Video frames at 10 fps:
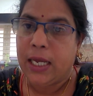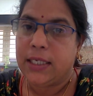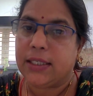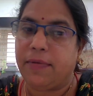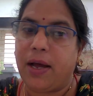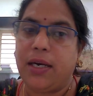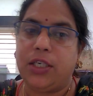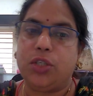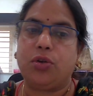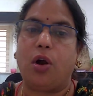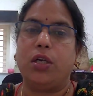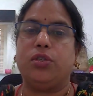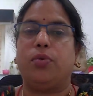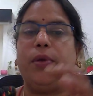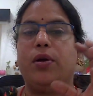Sawar, it is called
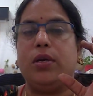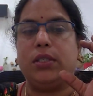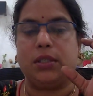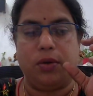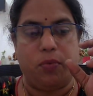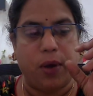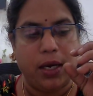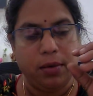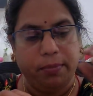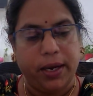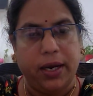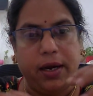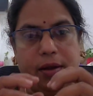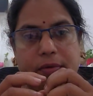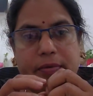so because one
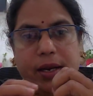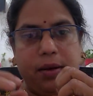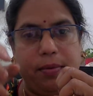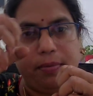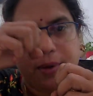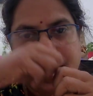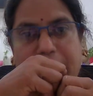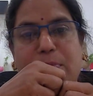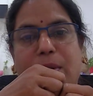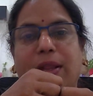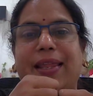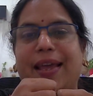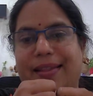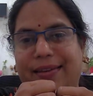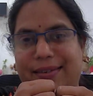bead will climb on the
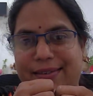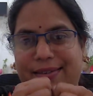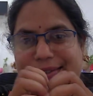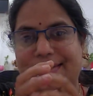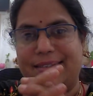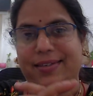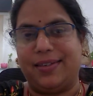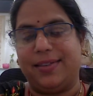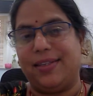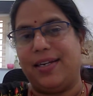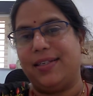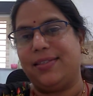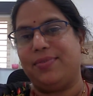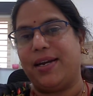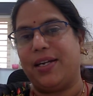other. That
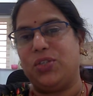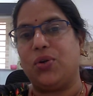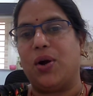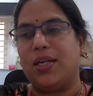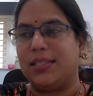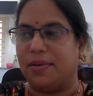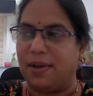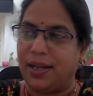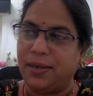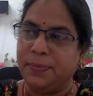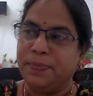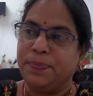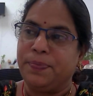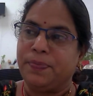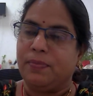is why it is called sawar.
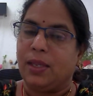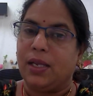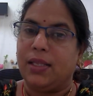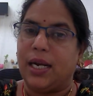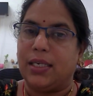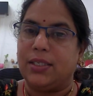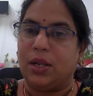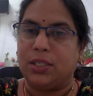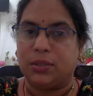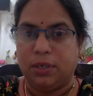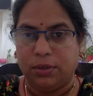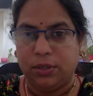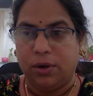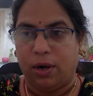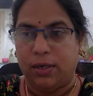That is also a
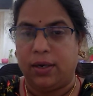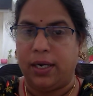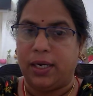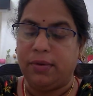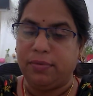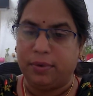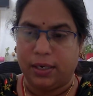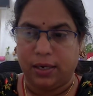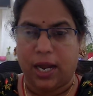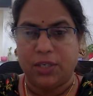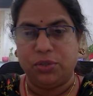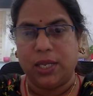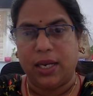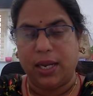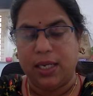good alternative. Kaju
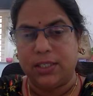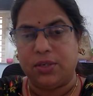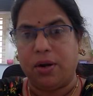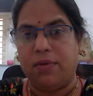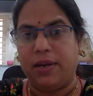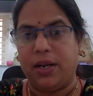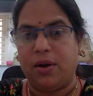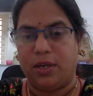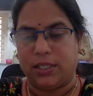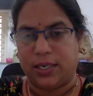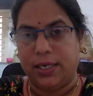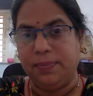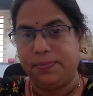dana is not very costly.